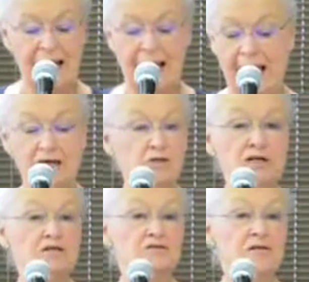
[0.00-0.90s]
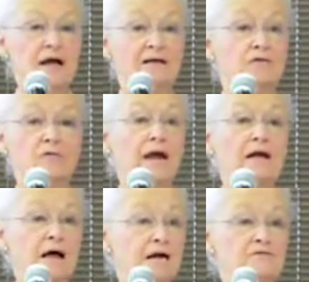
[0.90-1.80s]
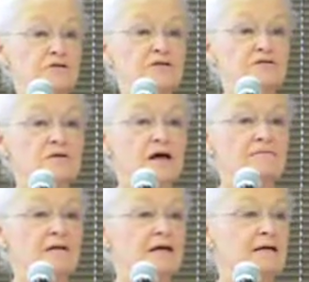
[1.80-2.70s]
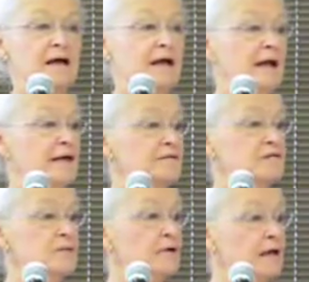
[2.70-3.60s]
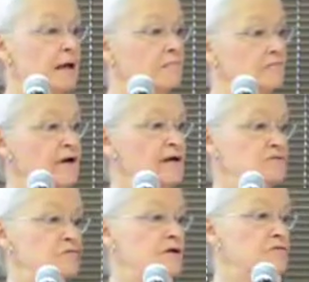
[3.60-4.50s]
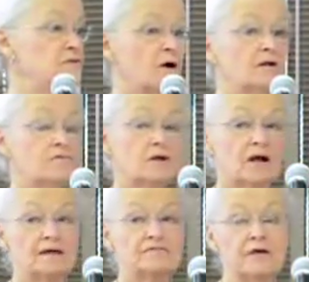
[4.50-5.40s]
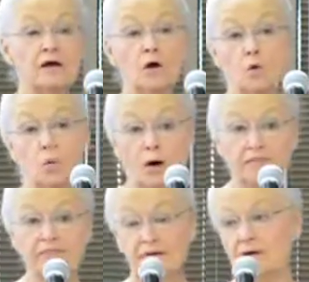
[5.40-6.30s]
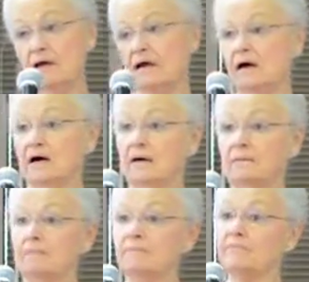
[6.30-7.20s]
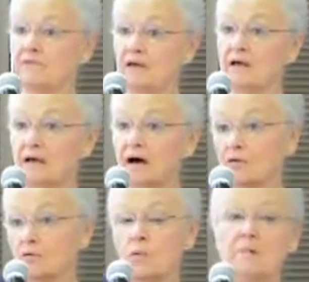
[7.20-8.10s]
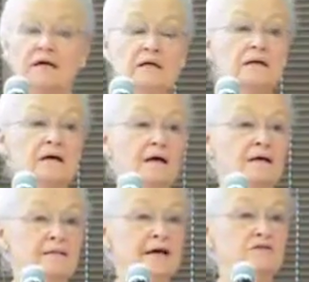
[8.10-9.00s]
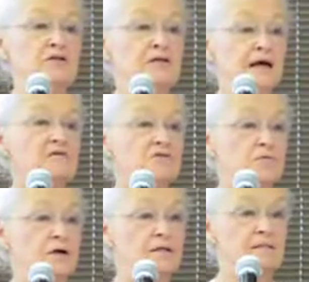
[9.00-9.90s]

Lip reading: And she just had a great life. She just loved it. And she became fast friends all of her life with the other women that she danced with.